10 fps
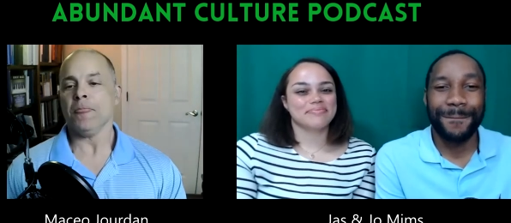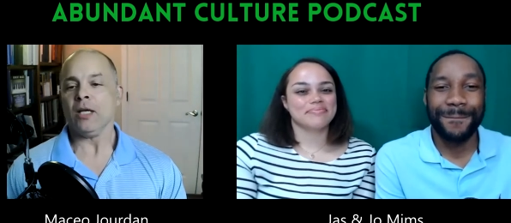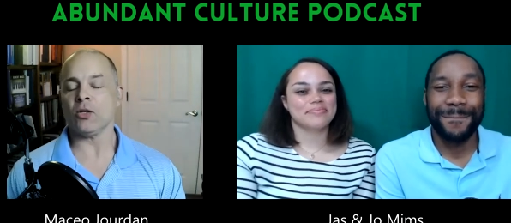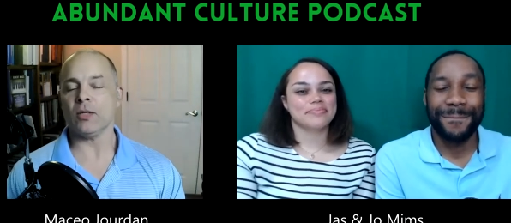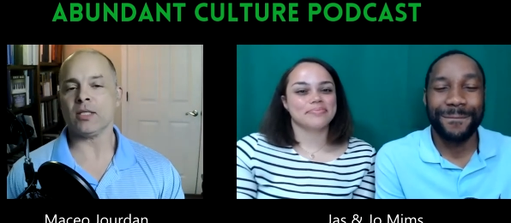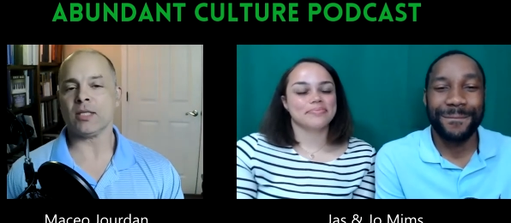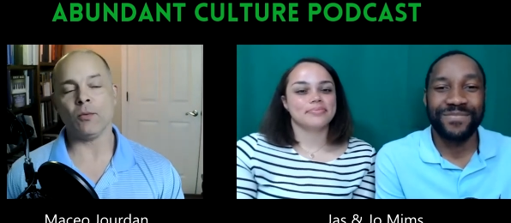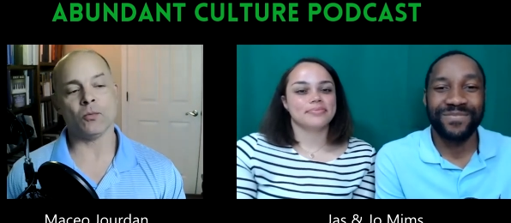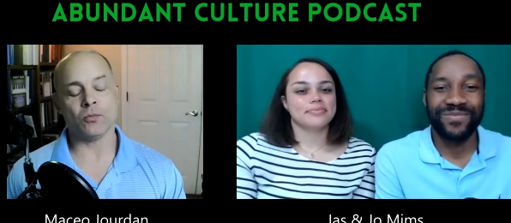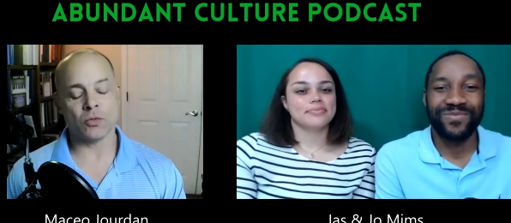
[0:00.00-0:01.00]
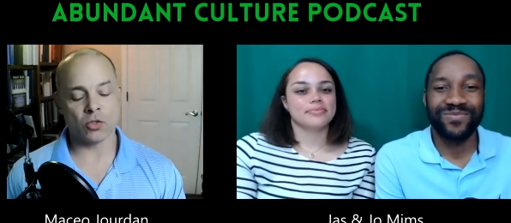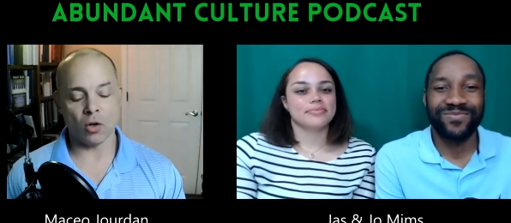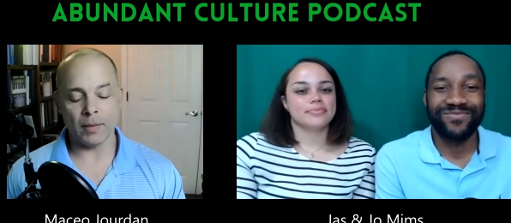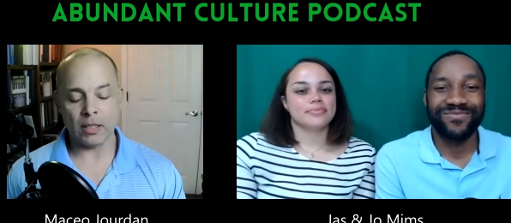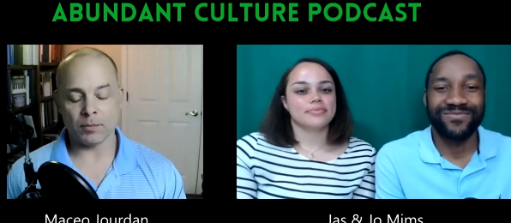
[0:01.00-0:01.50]
Speaker 1: So it's so
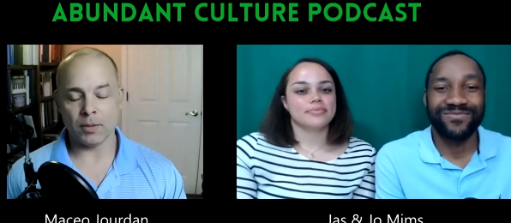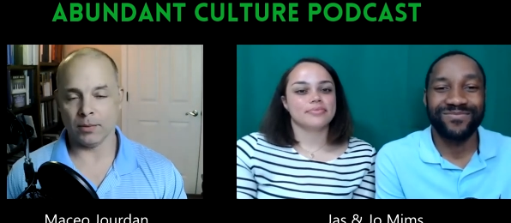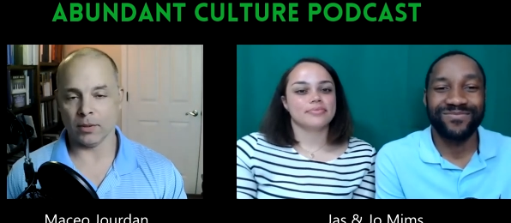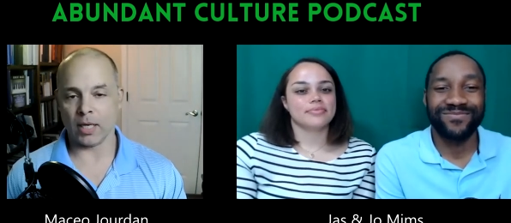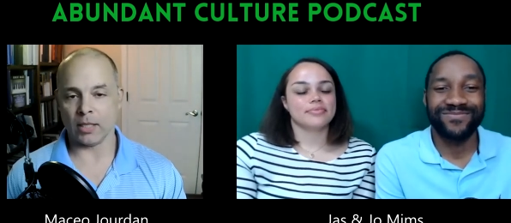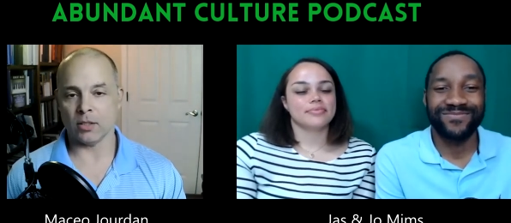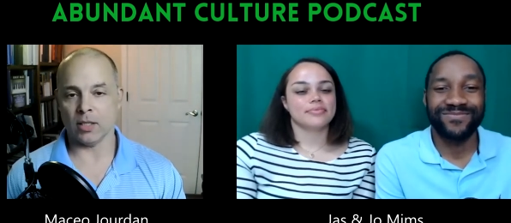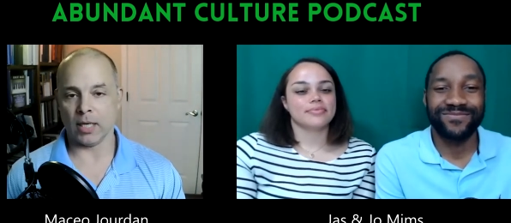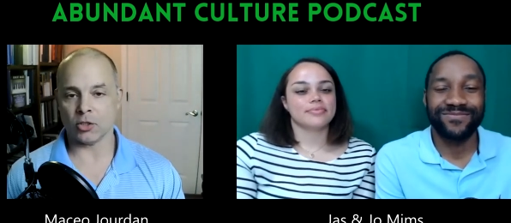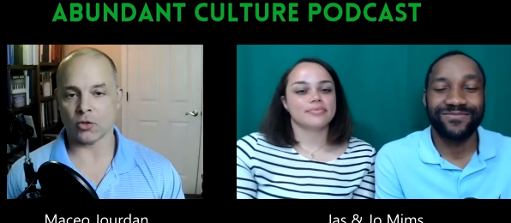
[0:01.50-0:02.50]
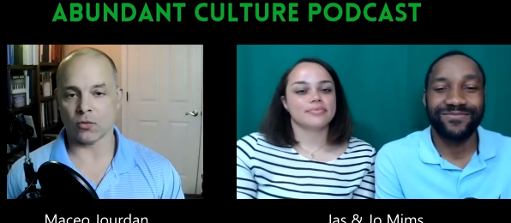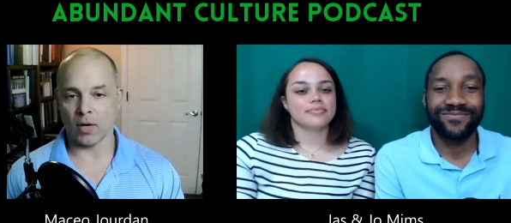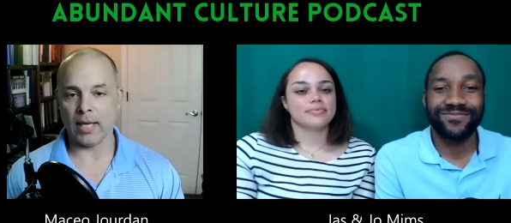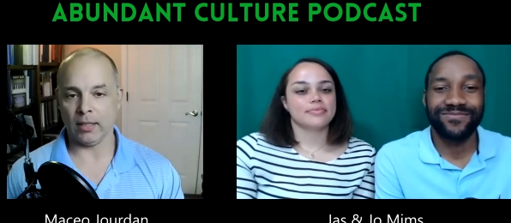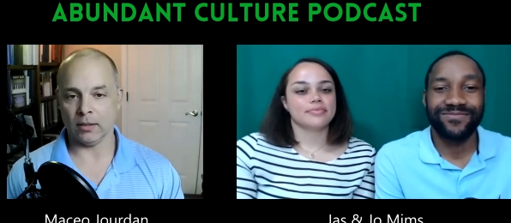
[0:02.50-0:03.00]
many of the people that I, that I
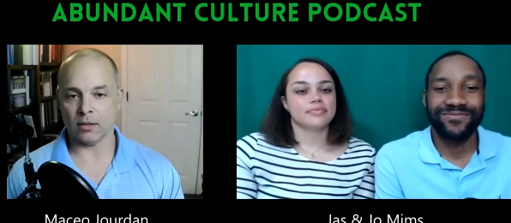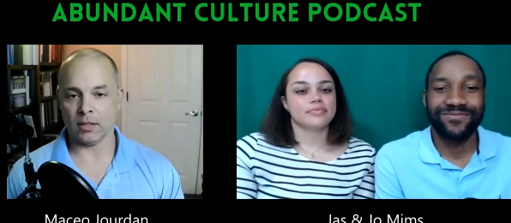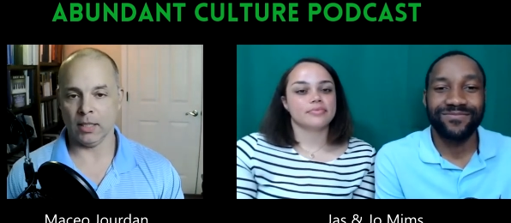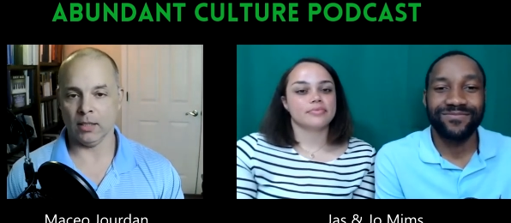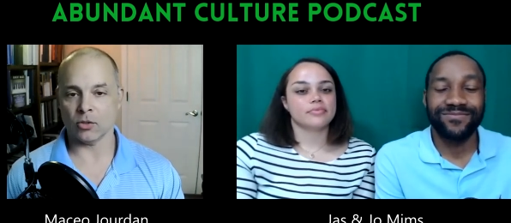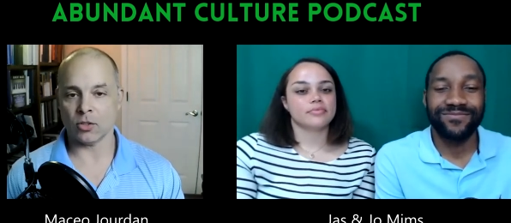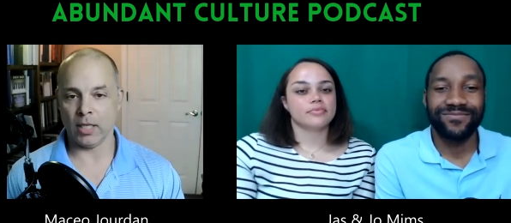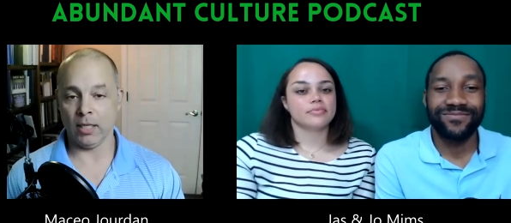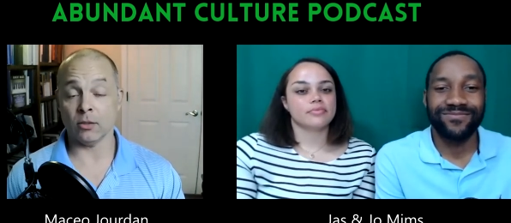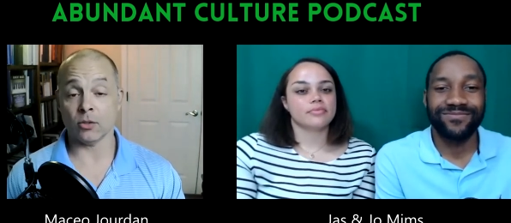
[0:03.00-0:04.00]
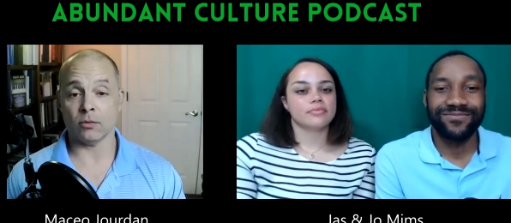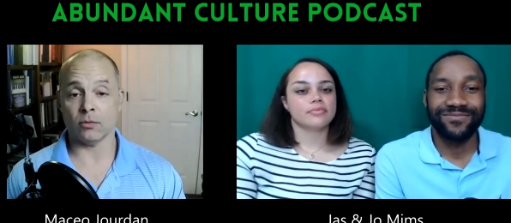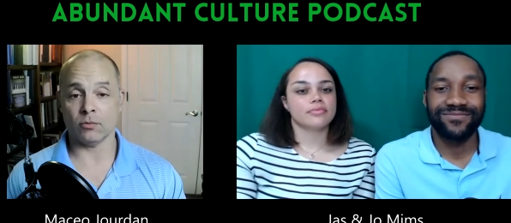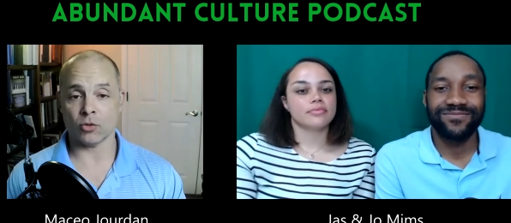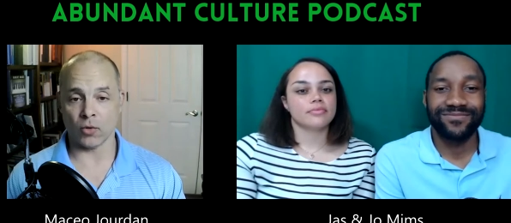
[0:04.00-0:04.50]
trained in, in
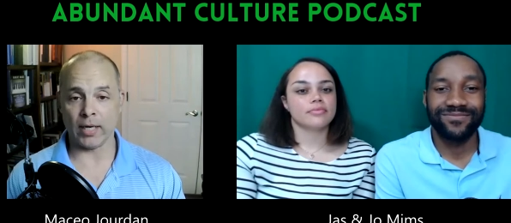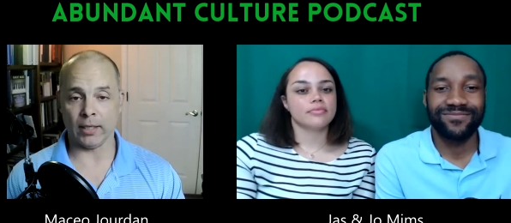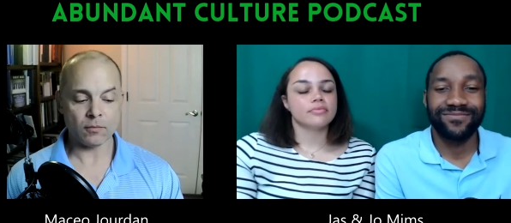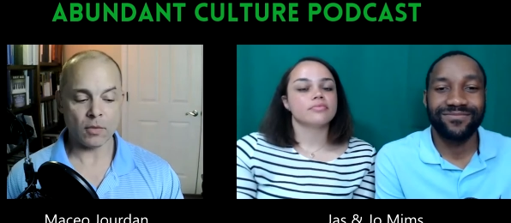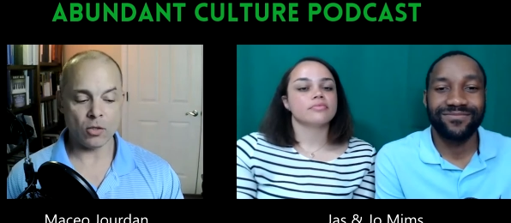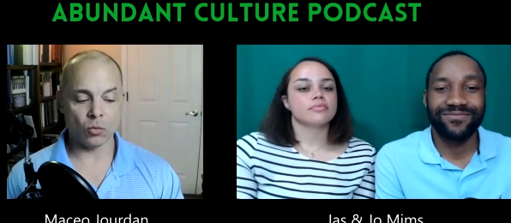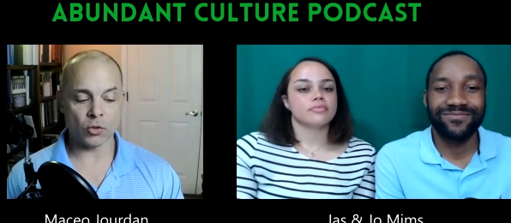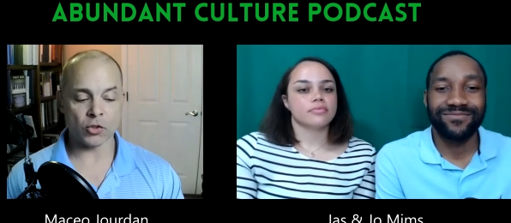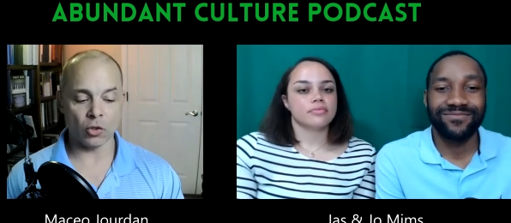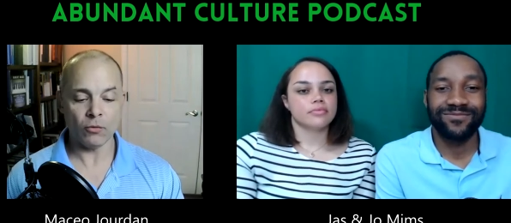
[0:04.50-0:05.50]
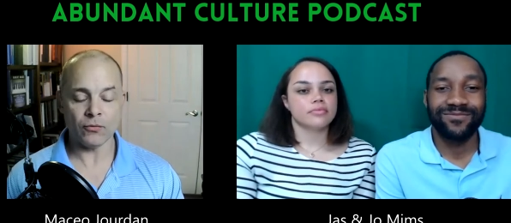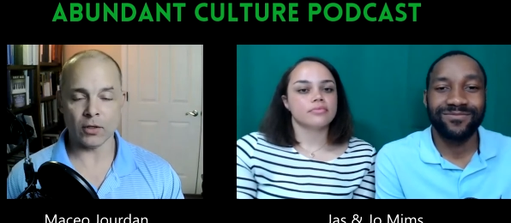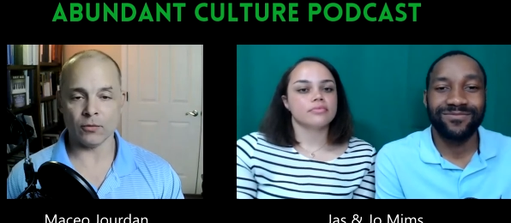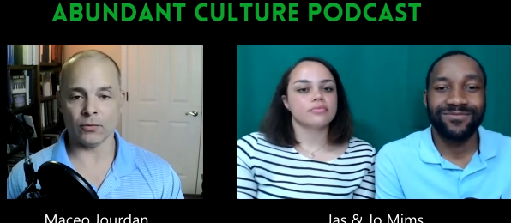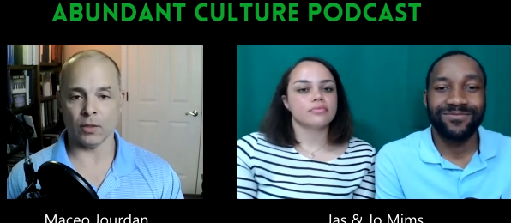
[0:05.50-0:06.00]
trading were so
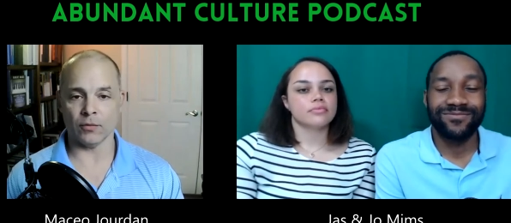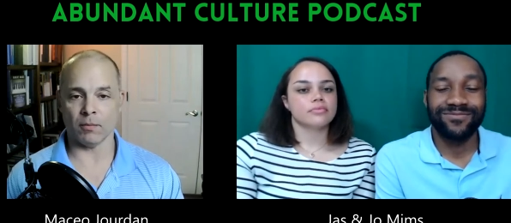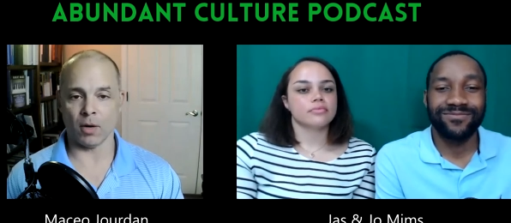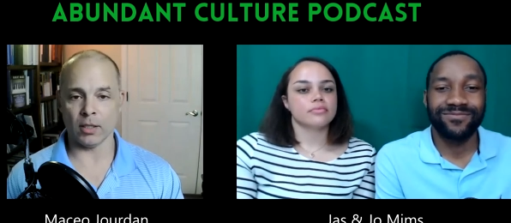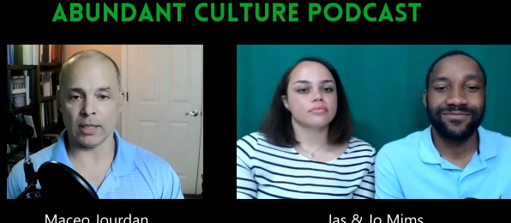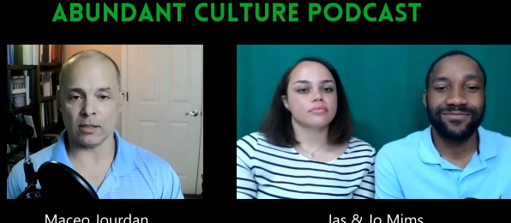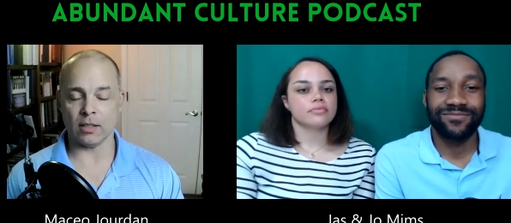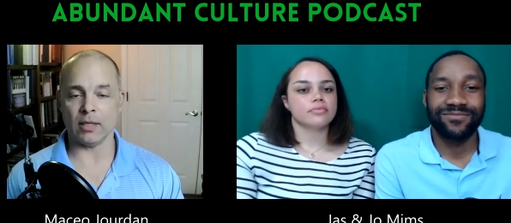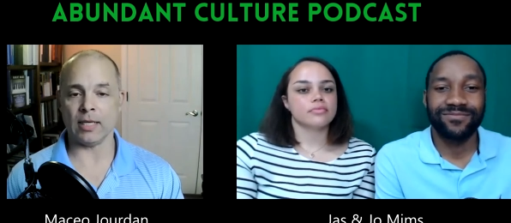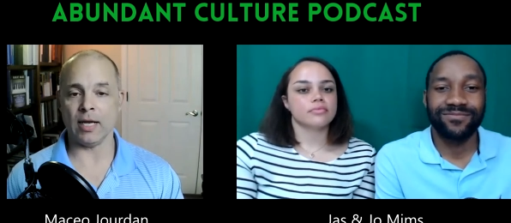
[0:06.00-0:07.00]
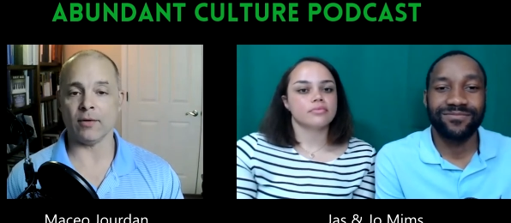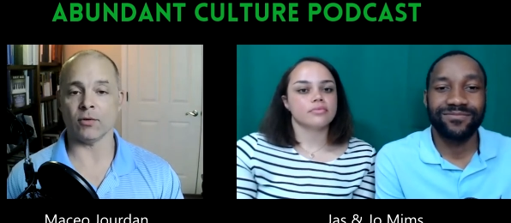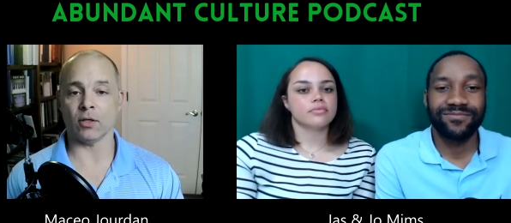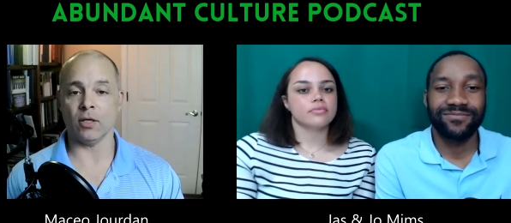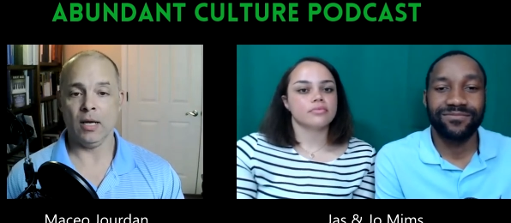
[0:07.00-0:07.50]
fearful of the markets that they
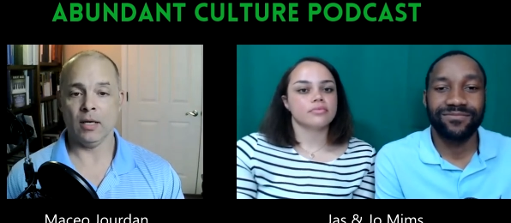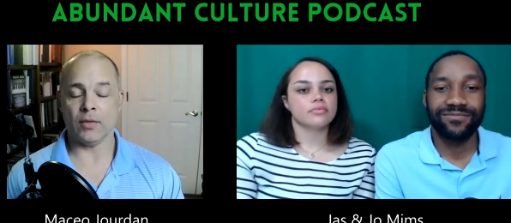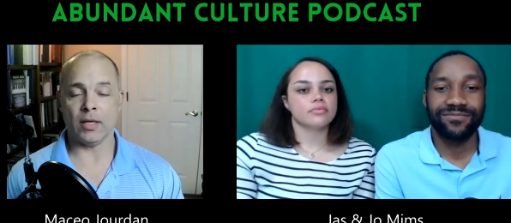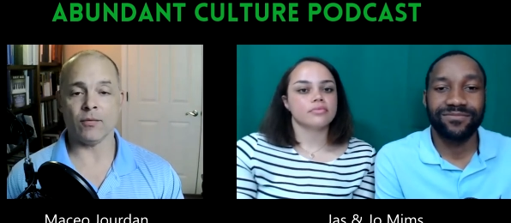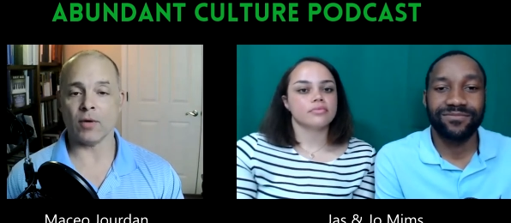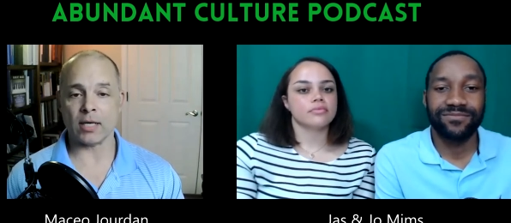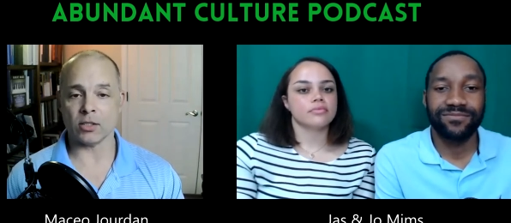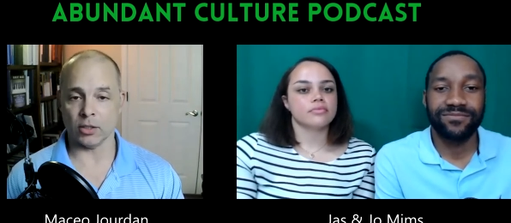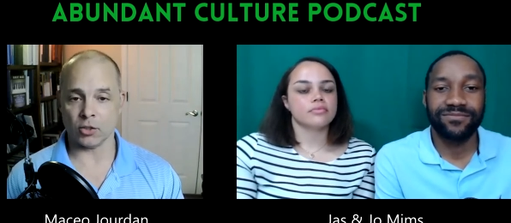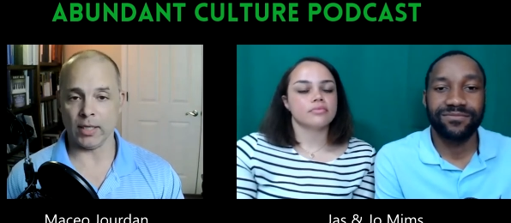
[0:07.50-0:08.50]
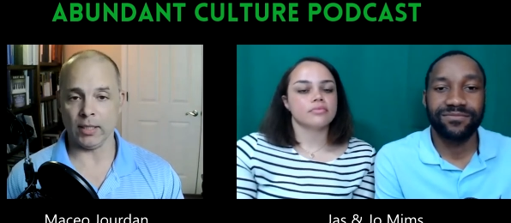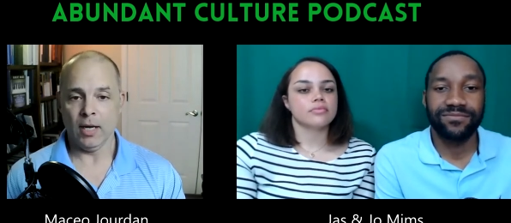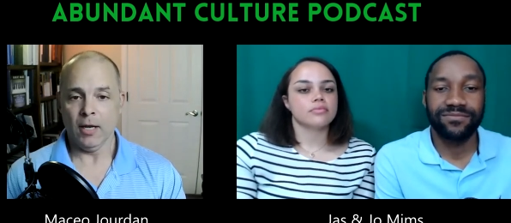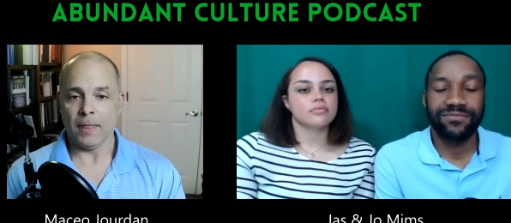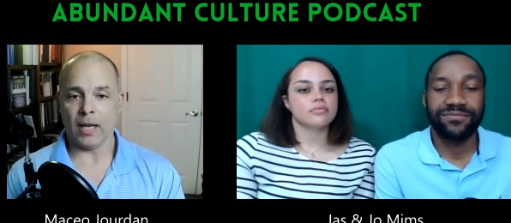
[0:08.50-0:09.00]
never, they never actually
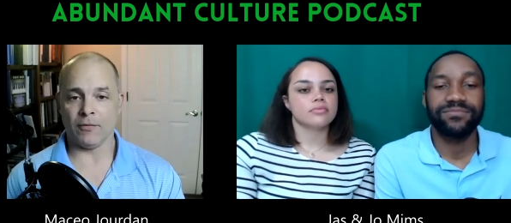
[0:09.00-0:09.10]
traded. And I